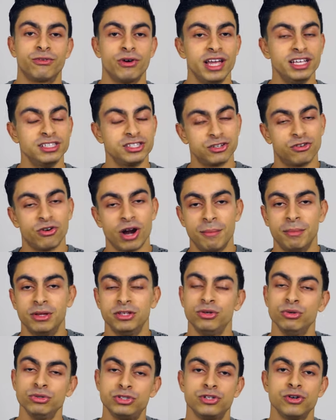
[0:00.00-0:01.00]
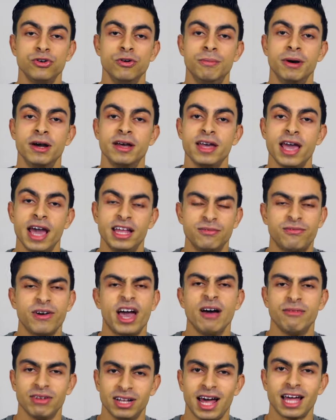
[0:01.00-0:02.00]
for Instagram and YouTube, and if I
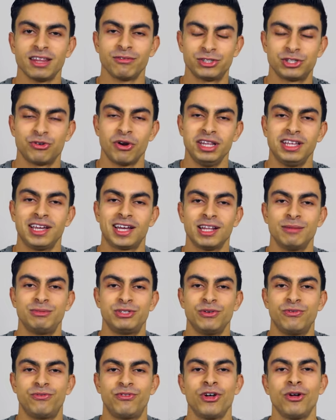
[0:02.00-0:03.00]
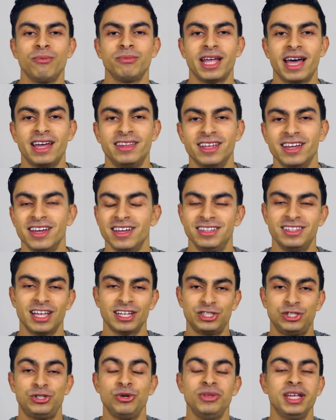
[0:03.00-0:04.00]
have a lot of training clips to film, then
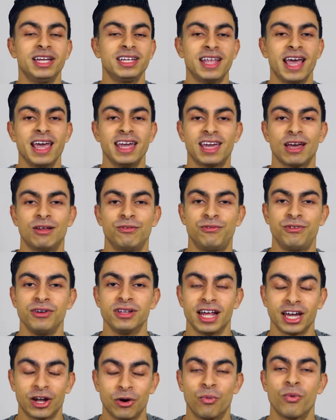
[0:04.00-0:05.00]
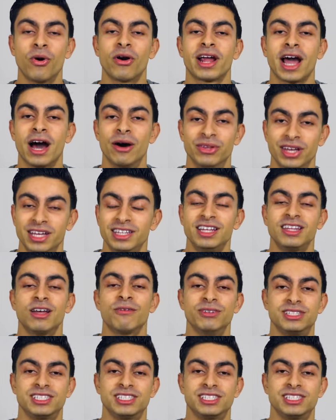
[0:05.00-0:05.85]
that shooting day can feel like a workout in and of